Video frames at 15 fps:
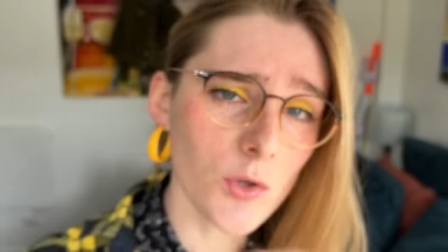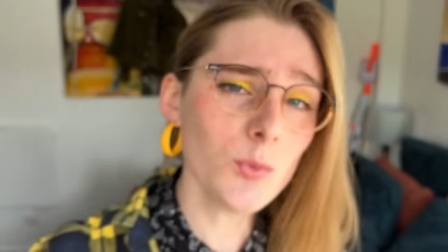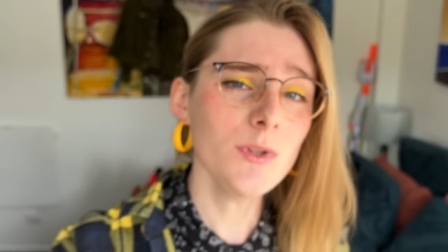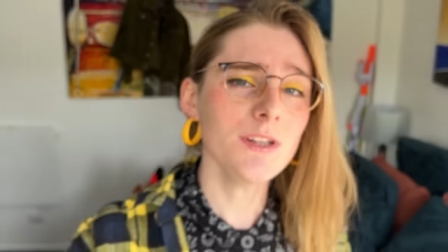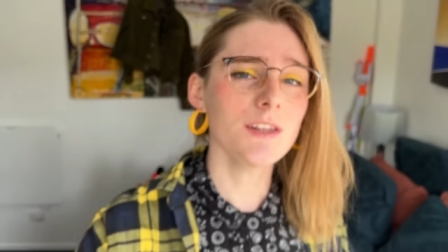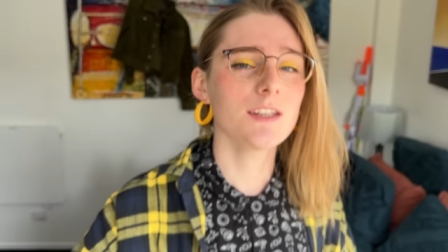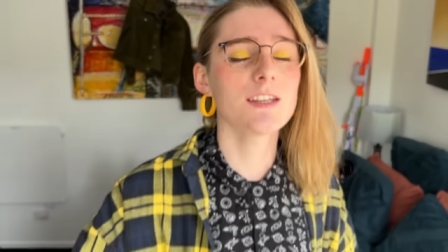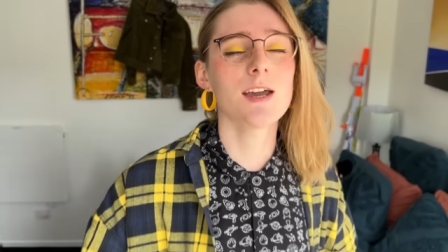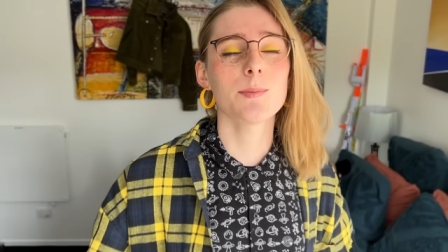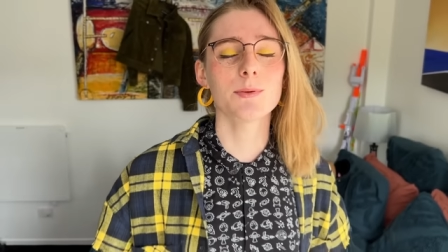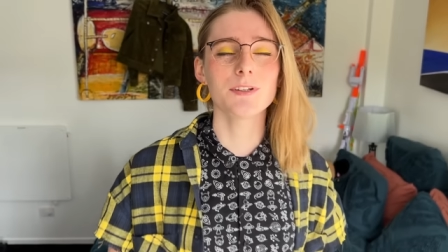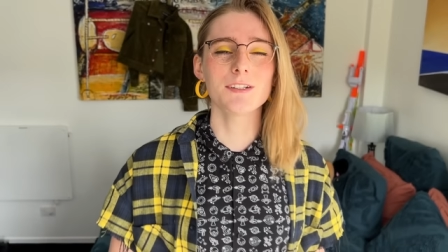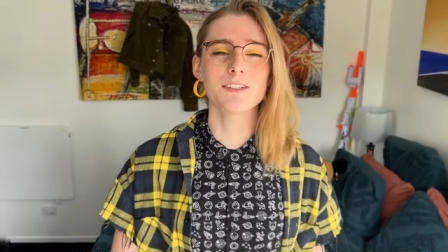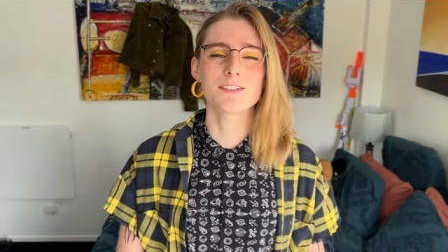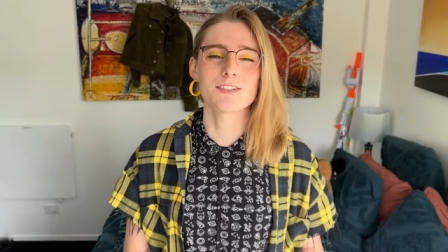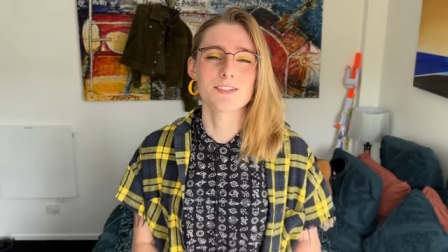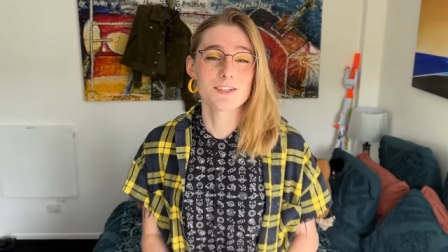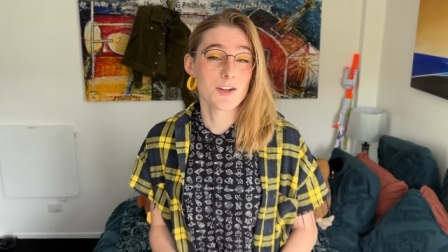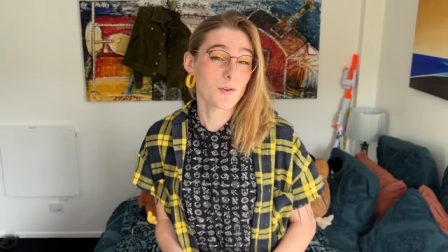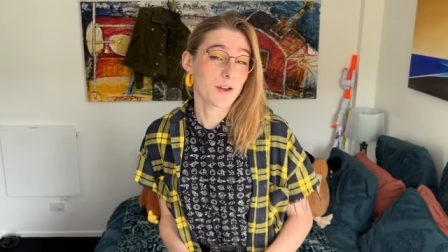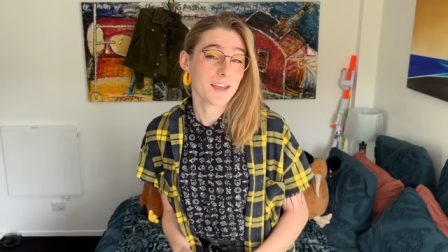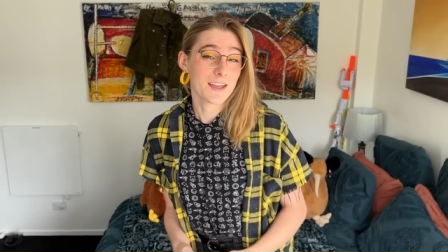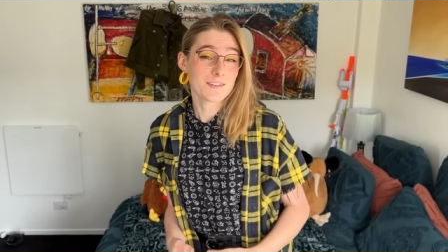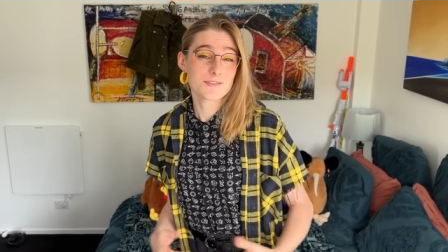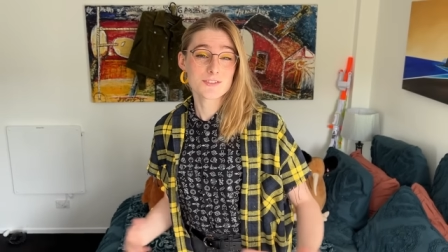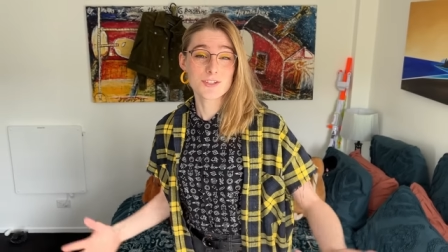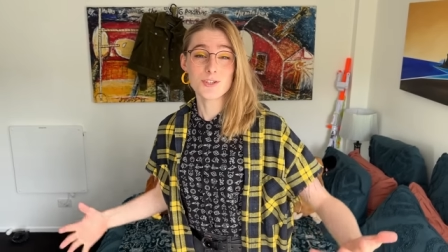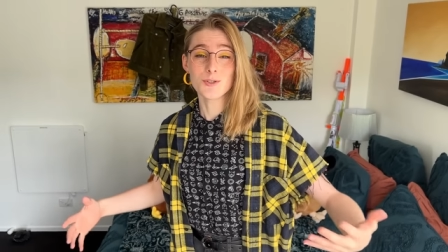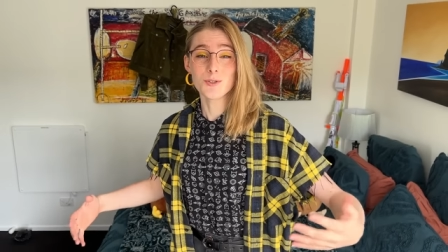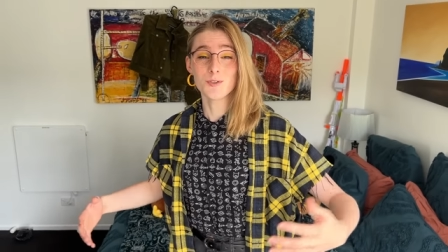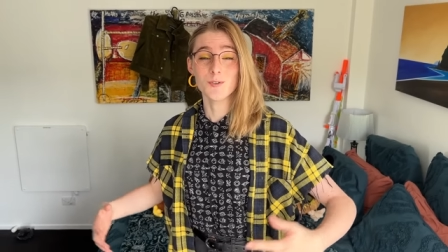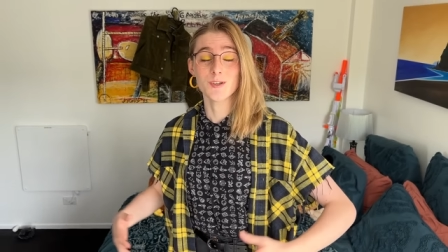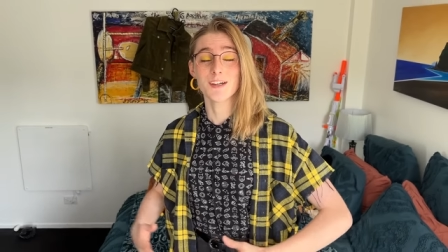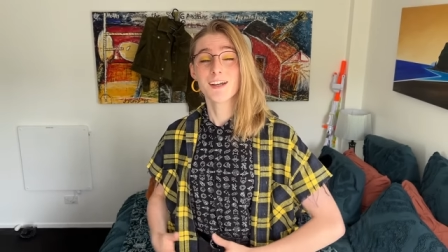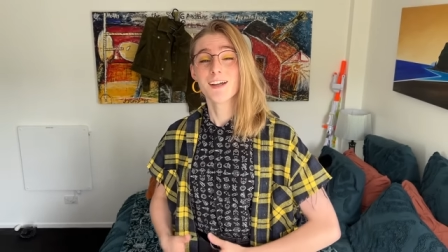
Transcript: Don't let the capitalists know I have two.